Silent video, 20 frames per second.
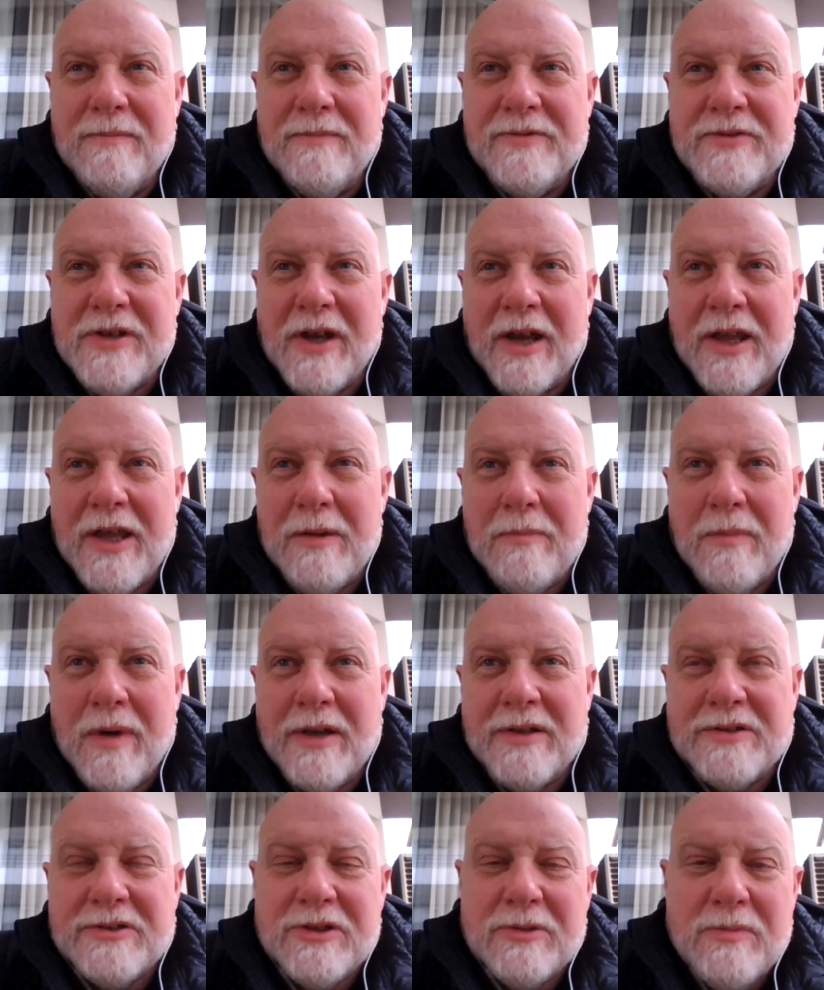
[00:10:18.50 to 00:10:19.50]
giant
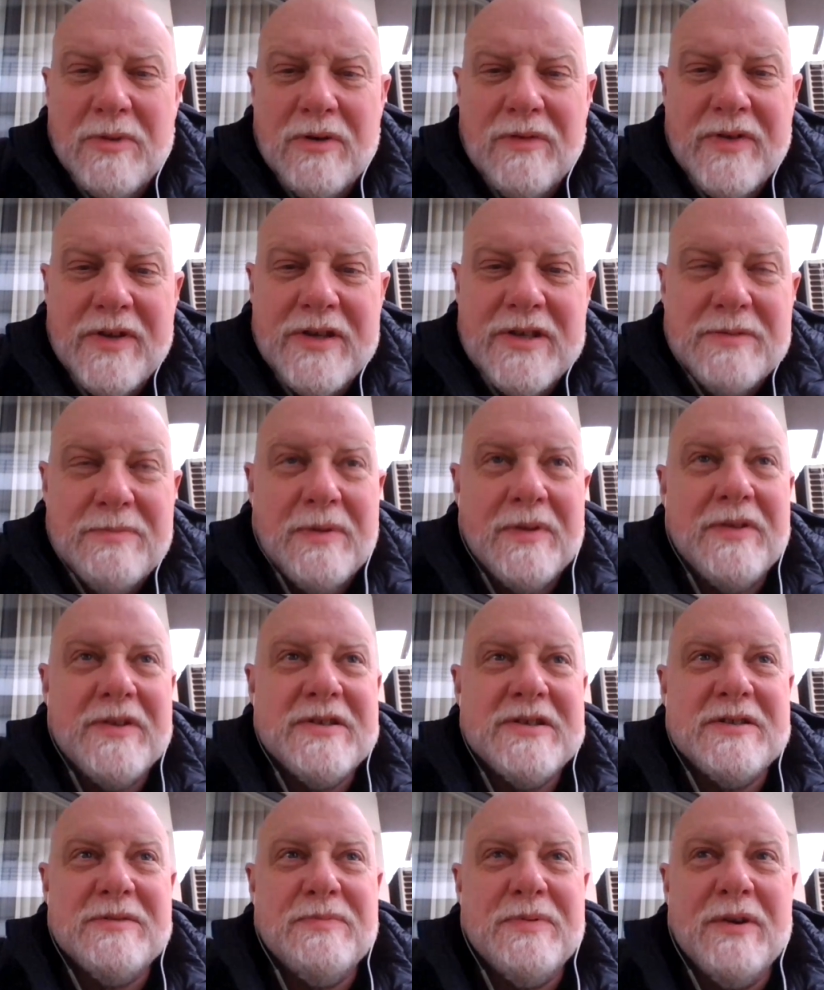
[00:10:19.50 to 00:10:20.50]
monster movies. But
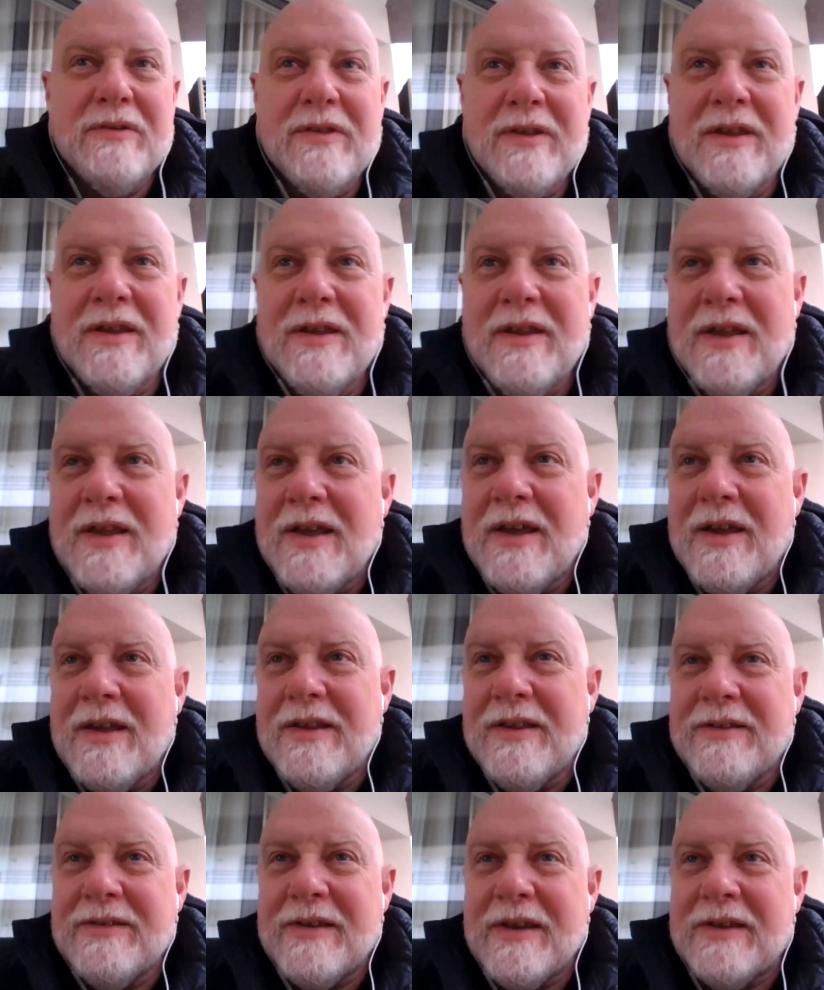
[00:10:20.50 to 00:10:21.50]
this is purely,
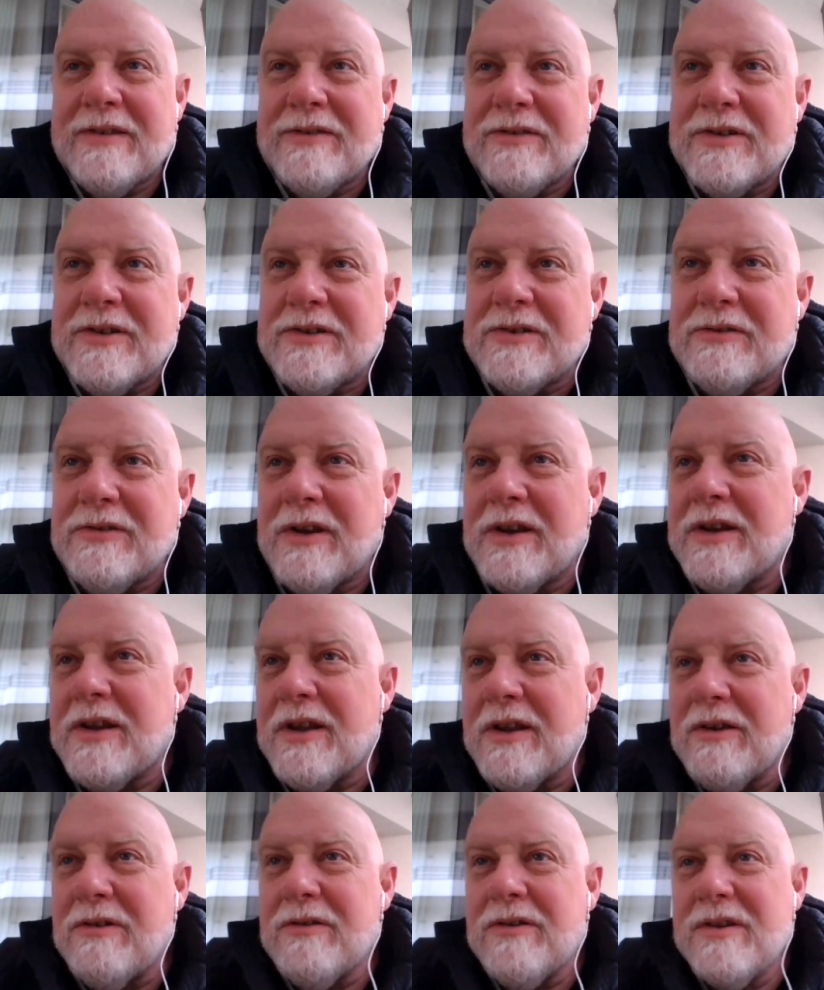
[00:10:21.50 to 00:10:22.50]
these guys are just trying to
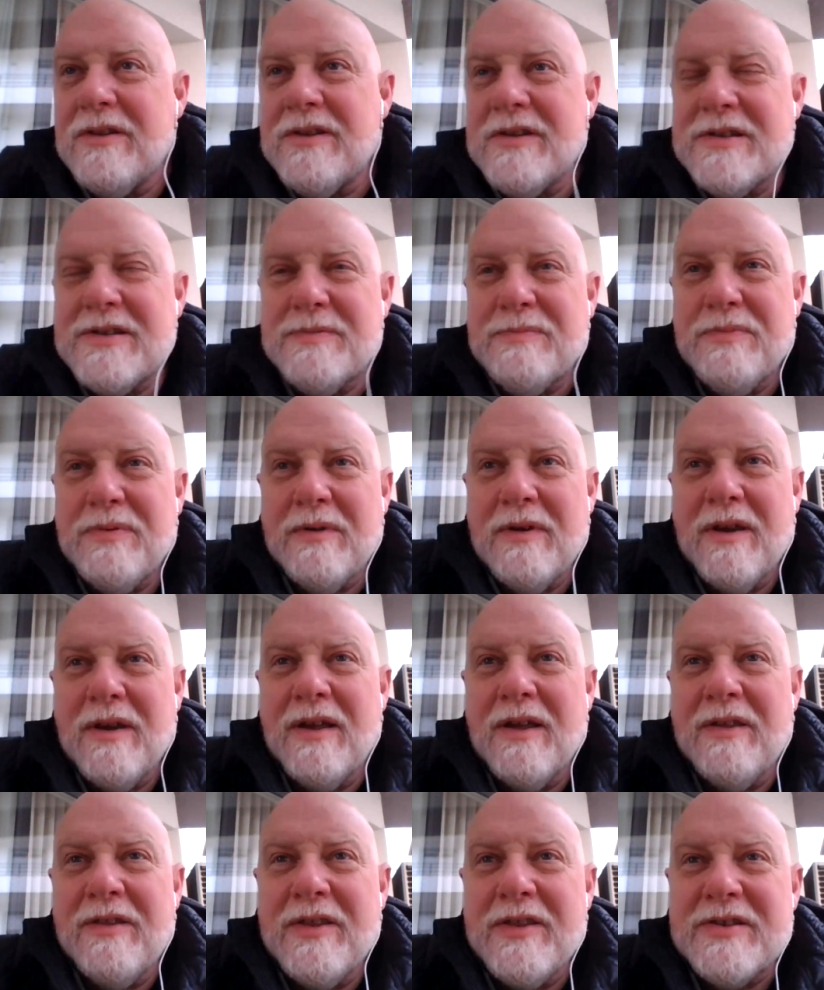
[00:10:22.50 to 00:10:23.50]
go to this
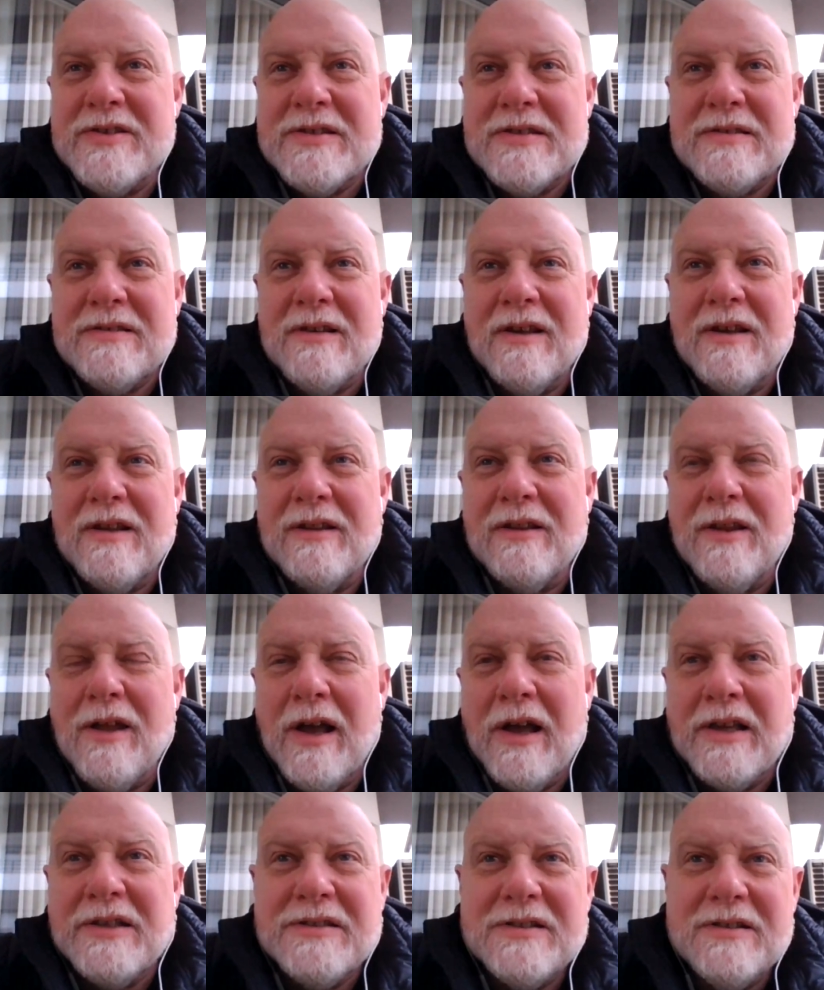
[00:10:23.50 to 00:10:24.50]
uh, this
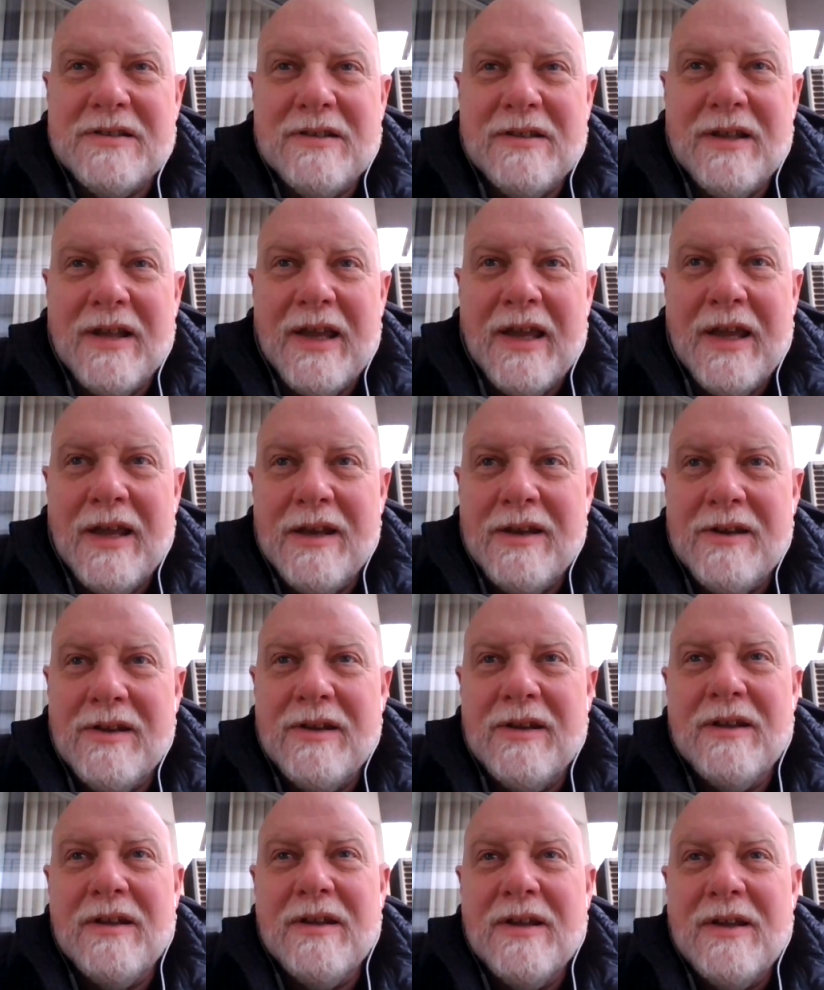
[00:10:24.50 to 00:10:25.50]
lost
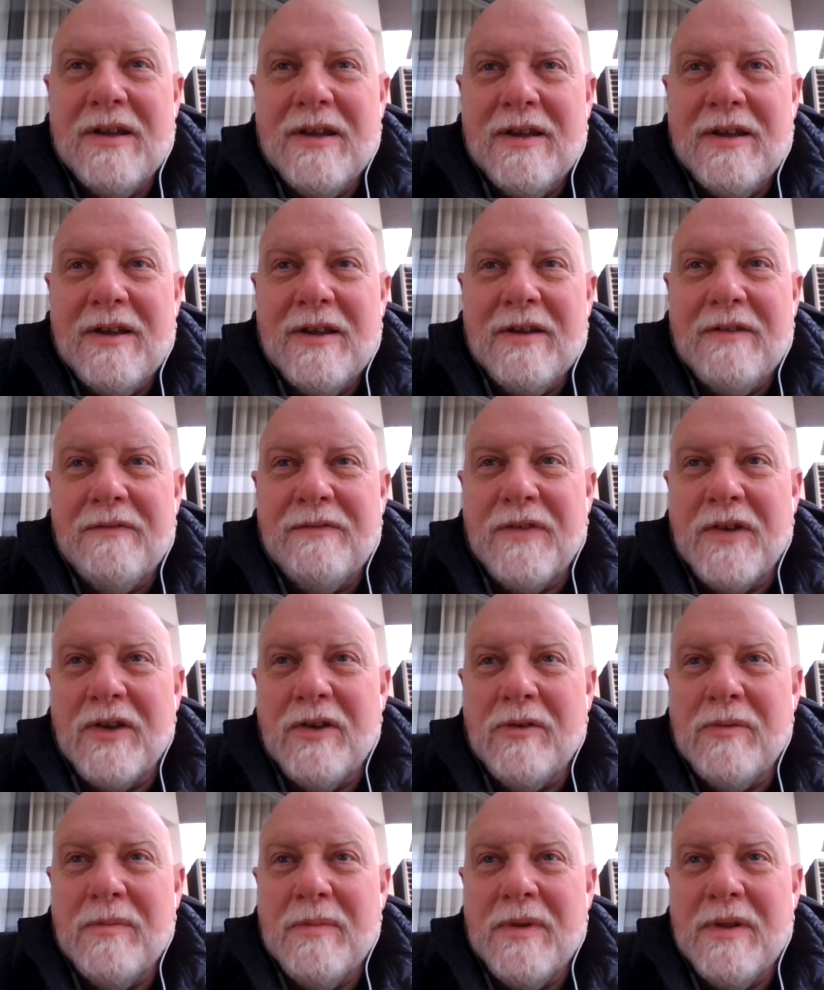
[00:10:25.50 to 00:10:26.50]
land,
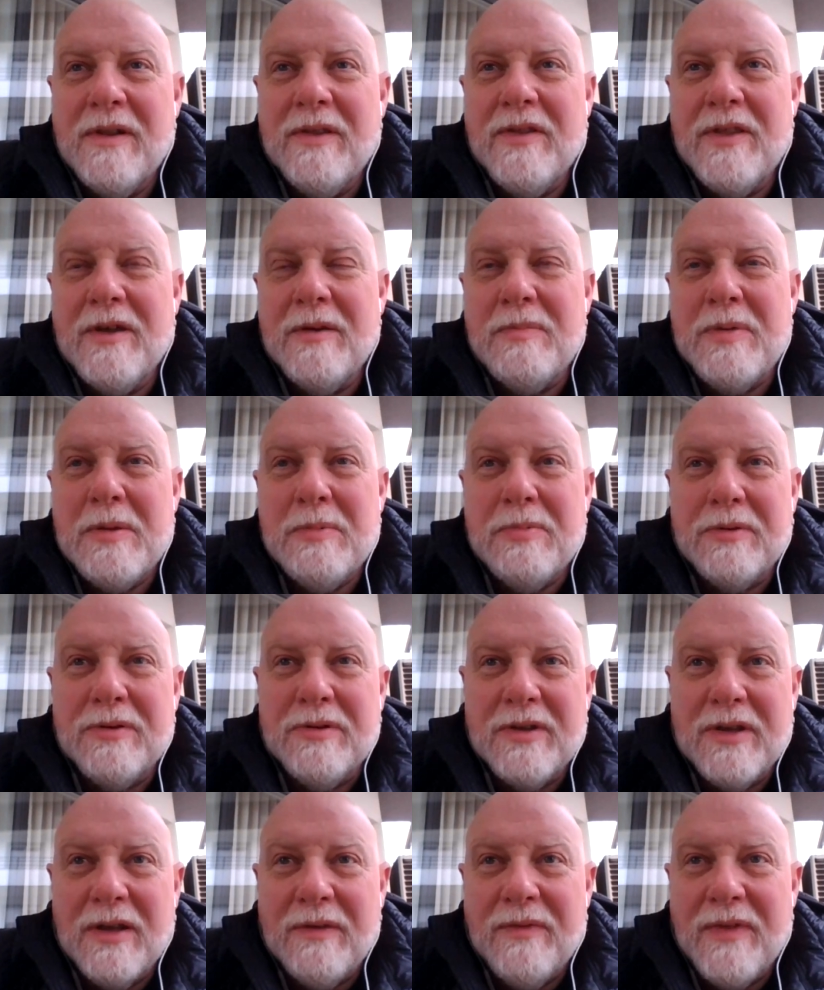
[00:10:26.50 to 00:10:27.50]
film the people who
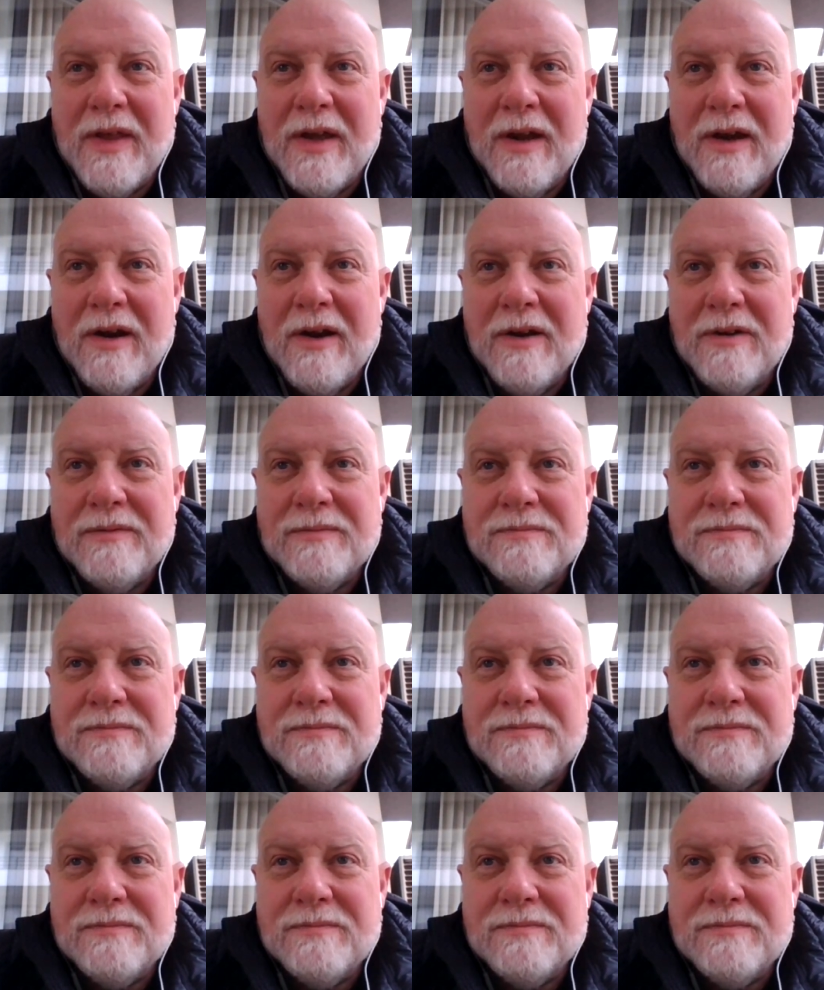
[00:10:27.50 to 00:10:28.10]
live there,